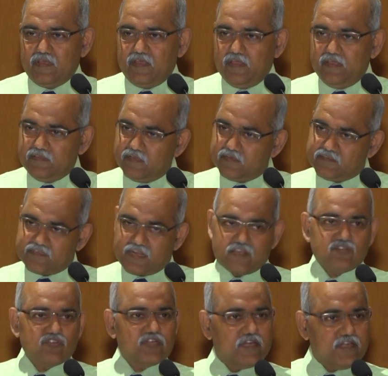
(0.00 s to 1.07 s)
either
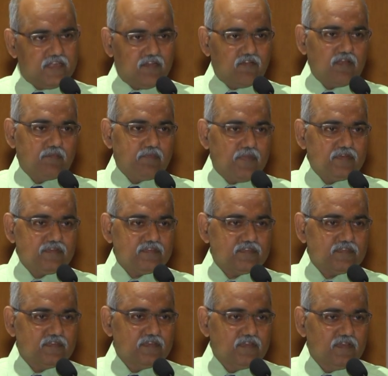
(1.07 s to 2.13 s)
statutory
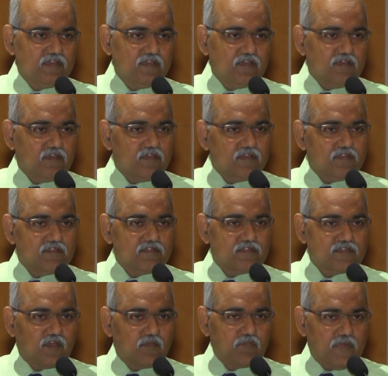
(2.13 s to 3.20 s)
developments,
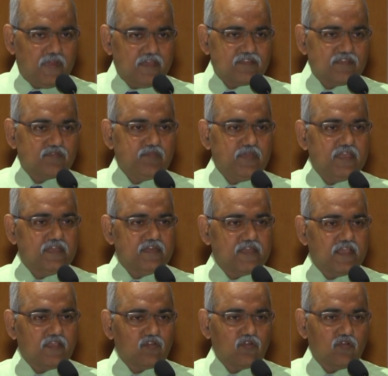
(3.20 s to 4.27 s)
some places being
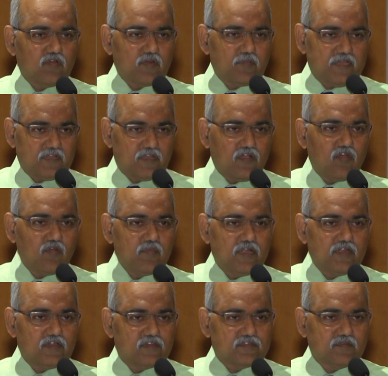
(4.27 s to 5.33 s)
taken over by the
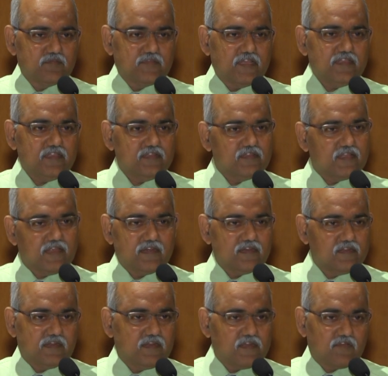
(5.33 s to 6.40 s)
government or something,
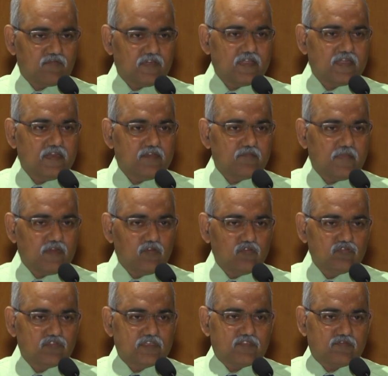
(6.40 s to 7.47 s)
then definitely it may
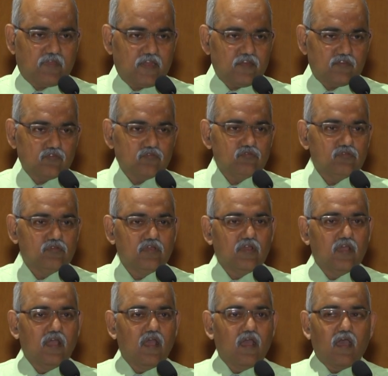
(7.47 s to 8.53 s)
lose its value.
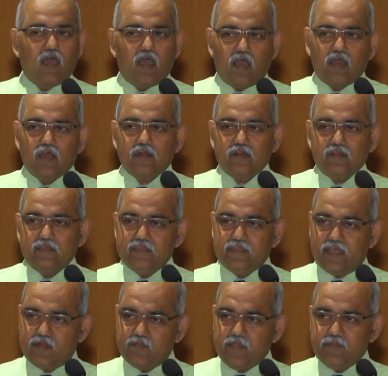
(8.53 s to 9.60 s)
Or
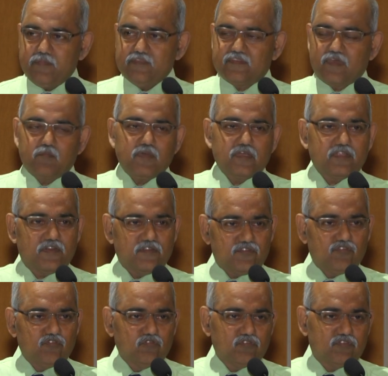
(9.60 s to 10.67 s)
there may be some other
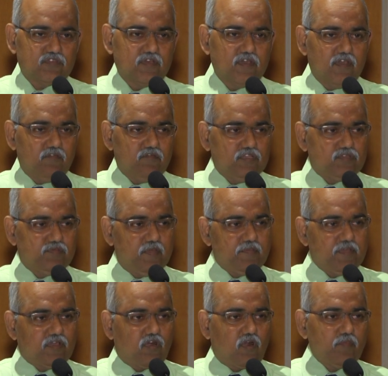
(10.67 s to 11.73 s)
issues which may
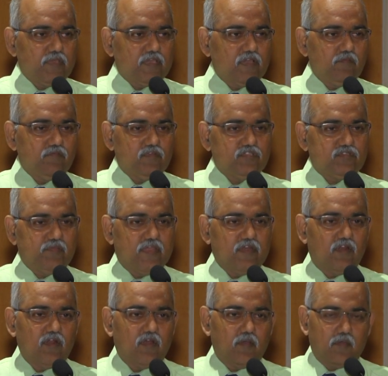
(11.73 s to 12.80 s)
be cropping up, which may
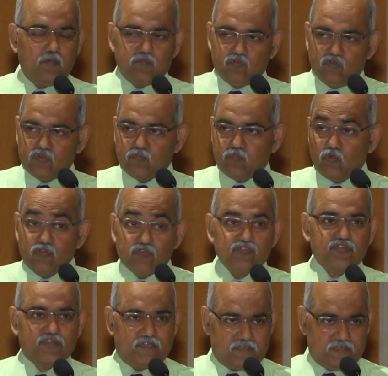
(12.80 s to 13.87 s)
not due to
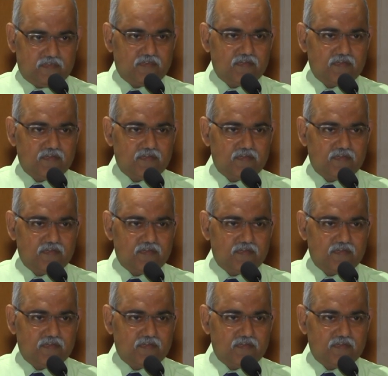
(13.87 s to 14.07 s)
pollution,